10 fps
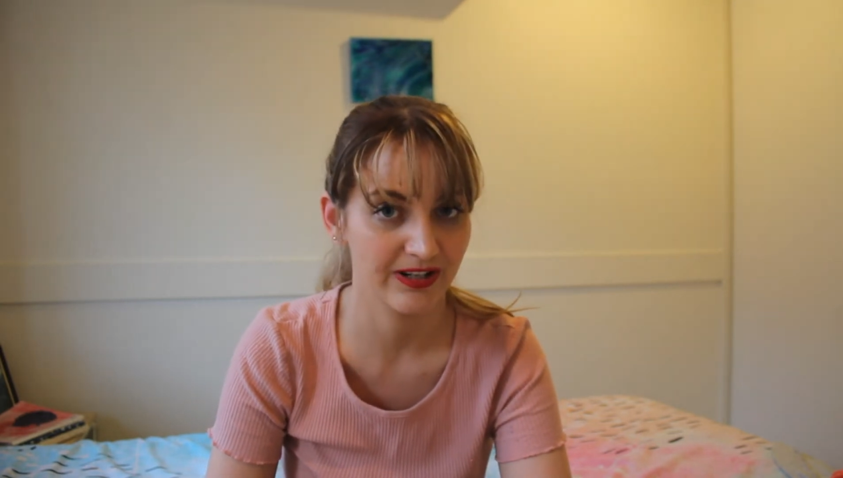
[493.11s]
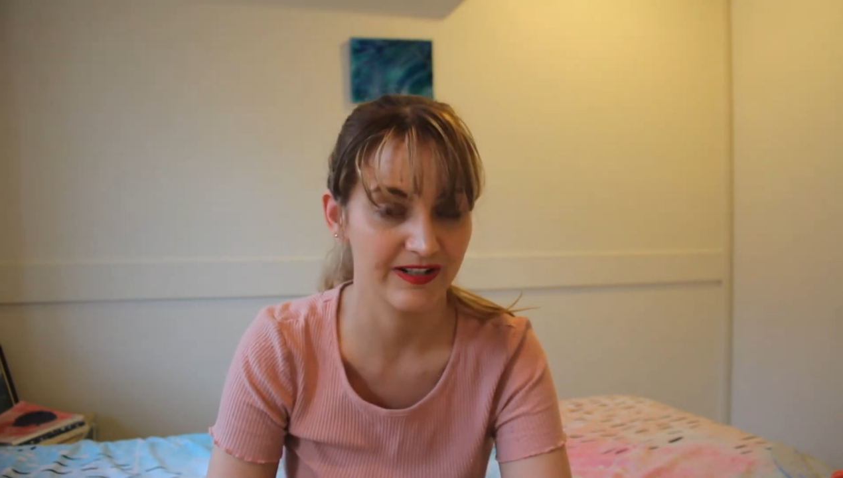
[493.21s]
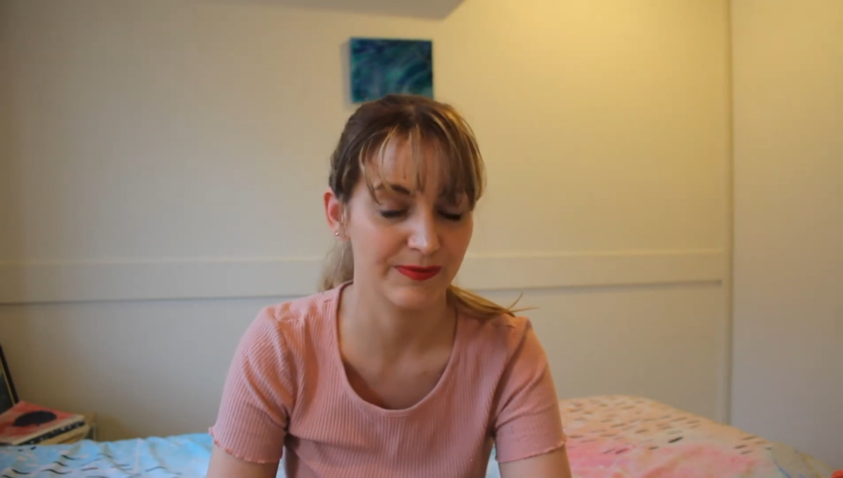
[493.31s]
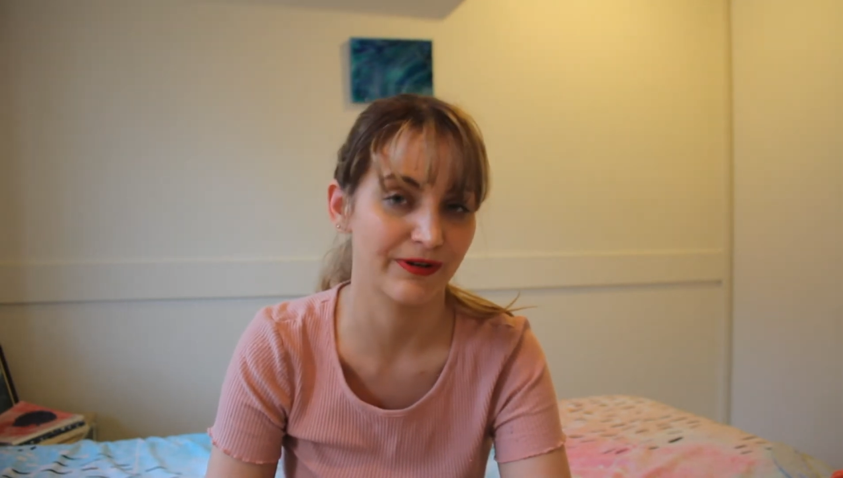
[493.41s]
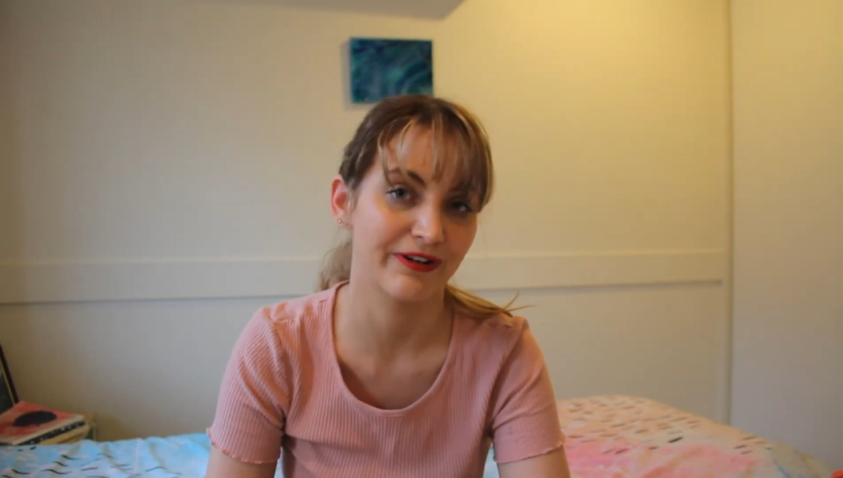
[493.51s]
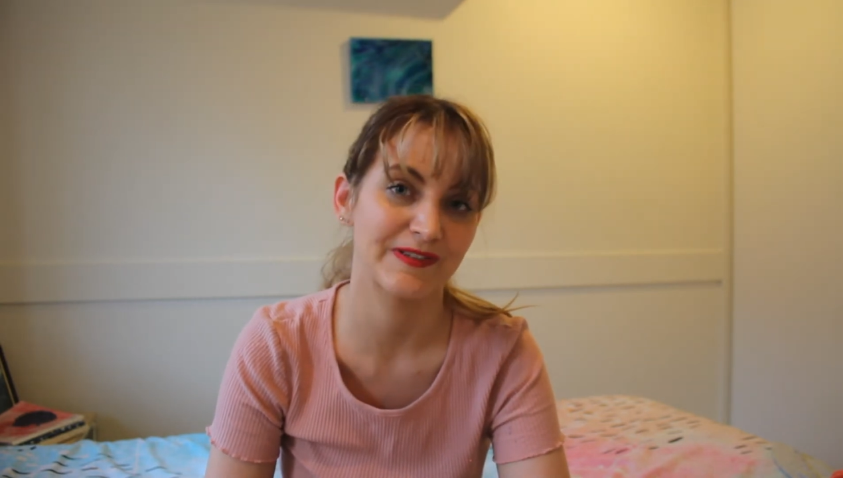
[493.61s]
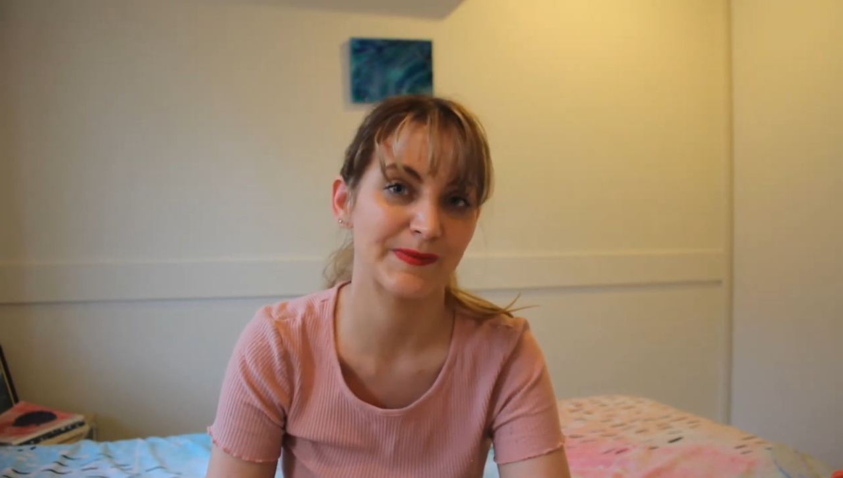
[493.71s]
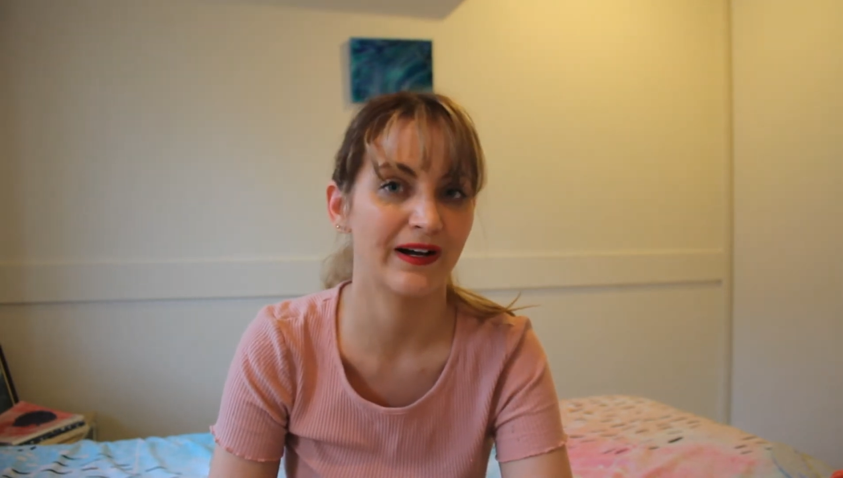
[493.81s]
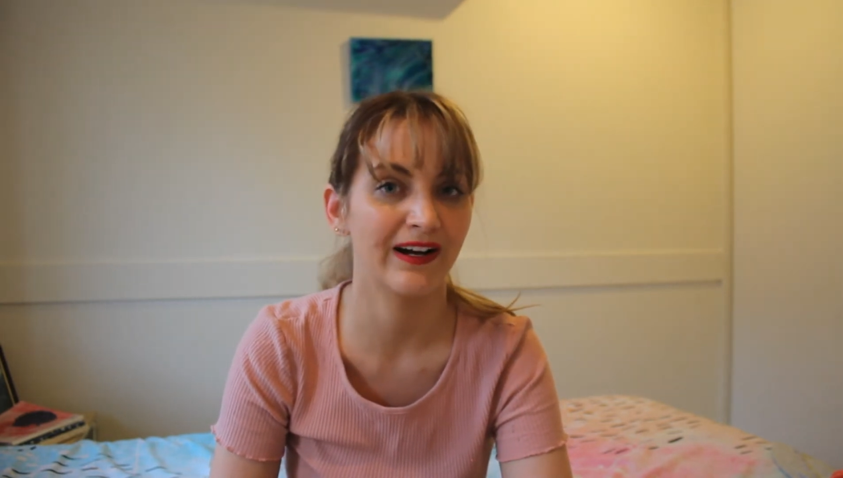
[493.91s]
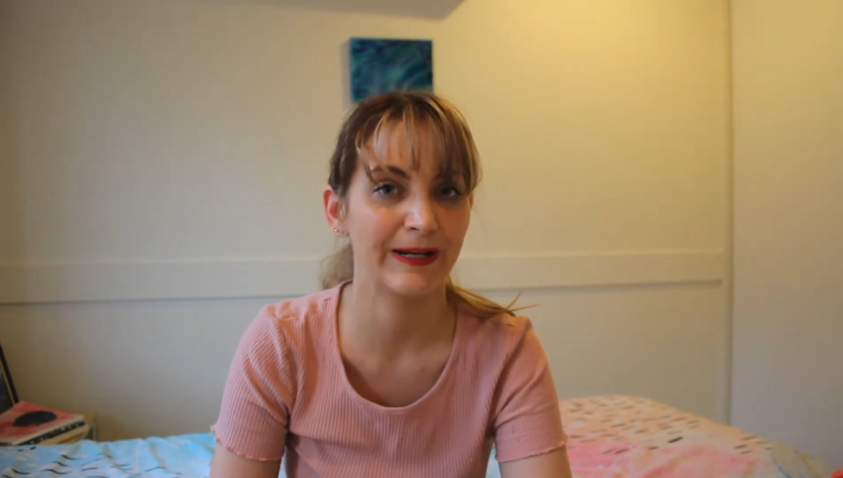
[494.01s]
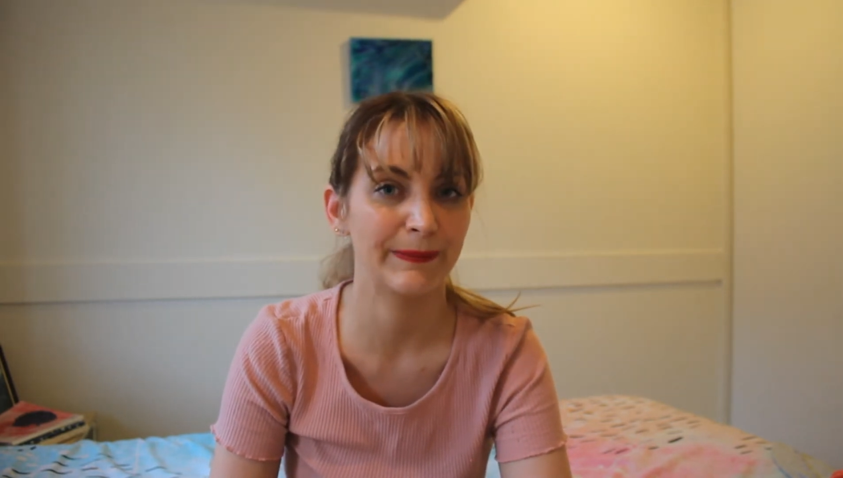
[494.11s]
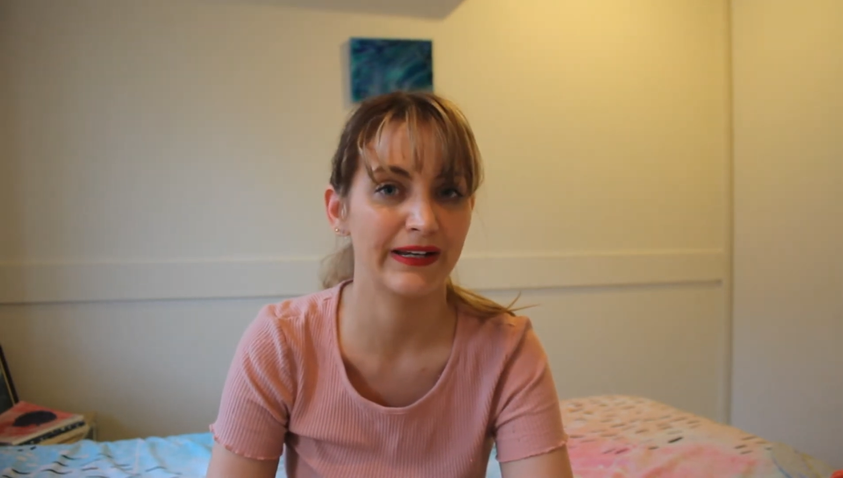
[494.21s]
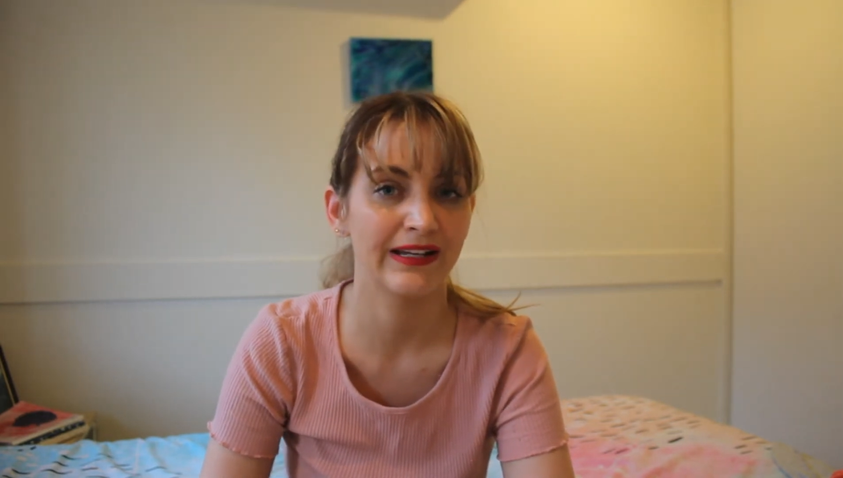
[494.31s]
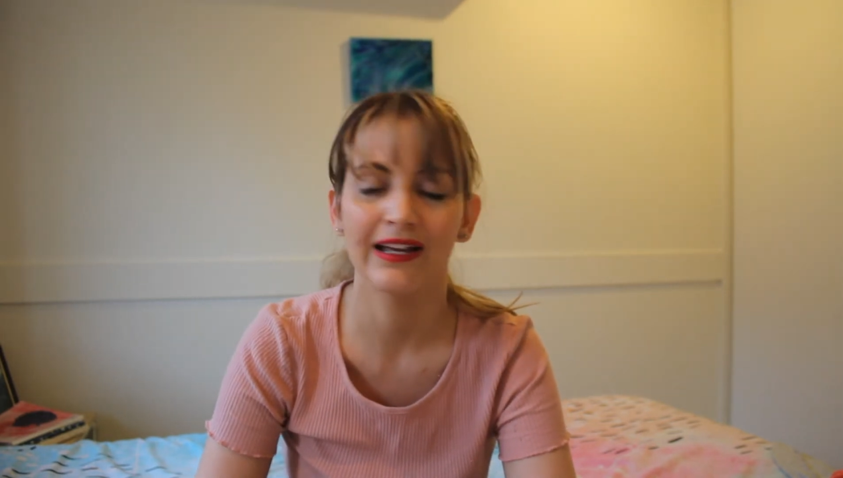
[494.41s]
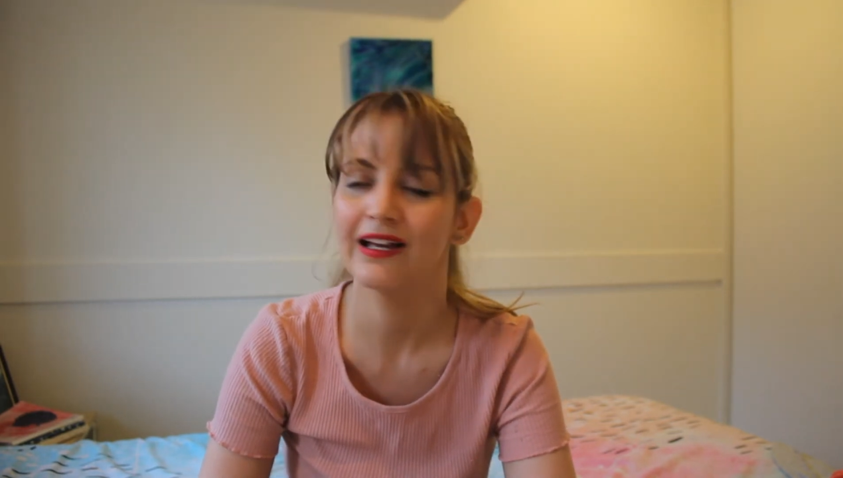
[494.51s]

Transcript: experience behind me,